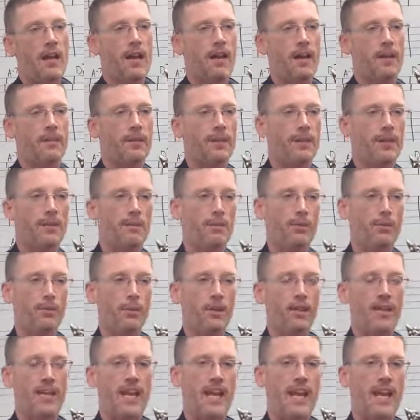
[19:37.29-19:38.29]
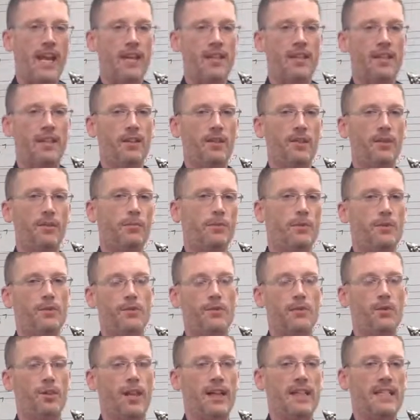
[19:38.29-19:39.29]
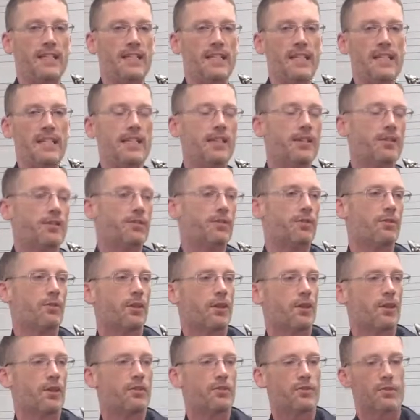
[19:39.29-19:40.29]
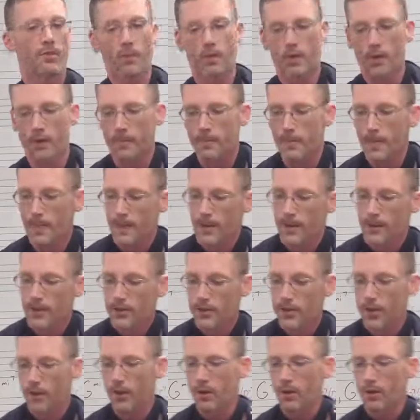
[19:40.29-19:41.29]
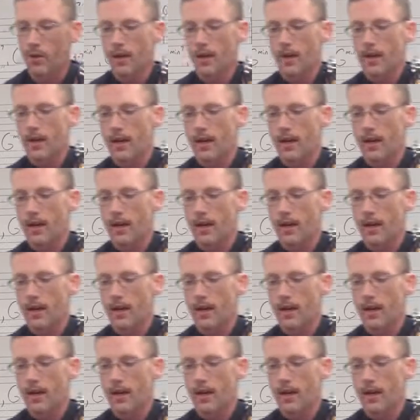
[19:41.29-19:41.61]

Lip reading: It can be really handy little musical ideas during our solo. So